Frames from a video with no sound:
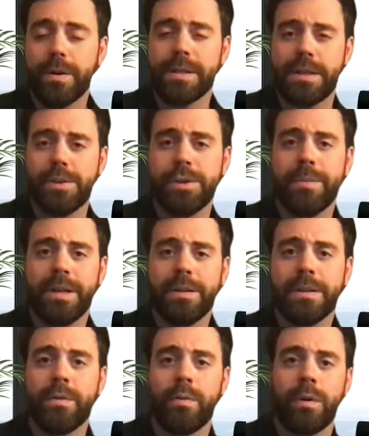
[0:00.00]
contributed
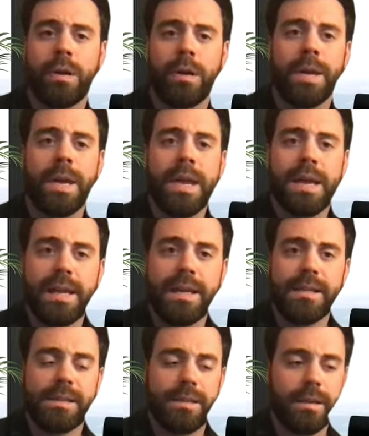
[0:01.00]
to the world,
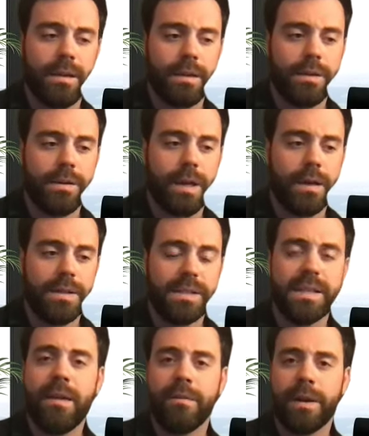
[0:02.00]
is the
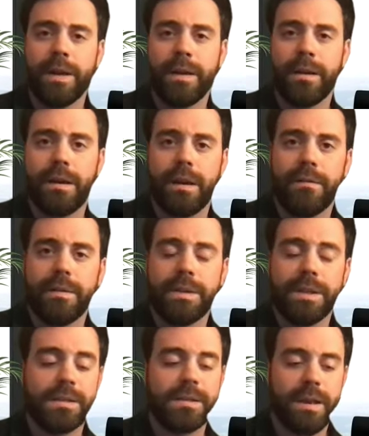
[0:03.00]
discovery of
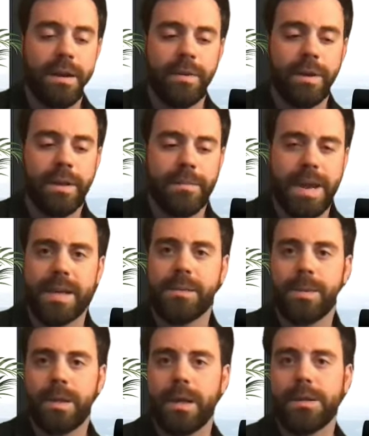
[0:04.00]
the mass
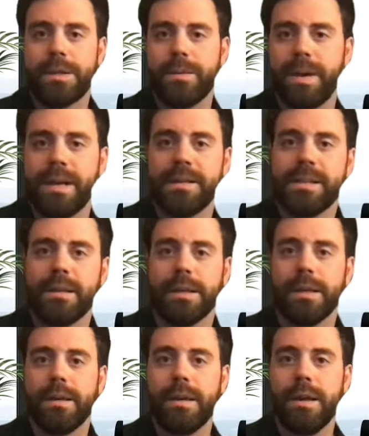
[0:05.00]
production of
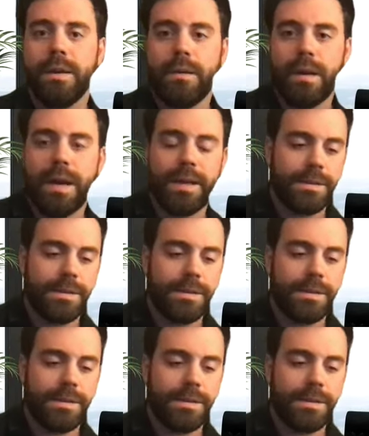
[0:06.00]
penicillin, right?